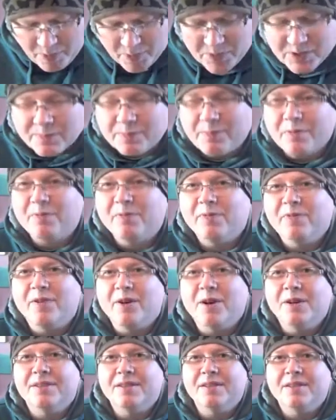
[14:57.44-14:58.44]
boss
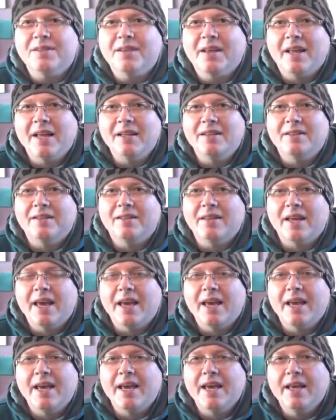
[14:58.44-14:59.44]
fights is against
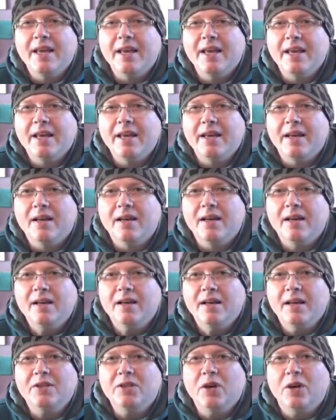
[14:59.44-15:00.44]
a,
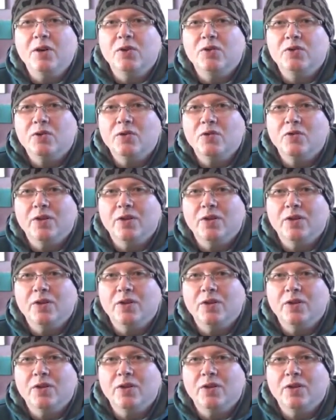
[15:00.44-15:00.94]
uh, a dinosaur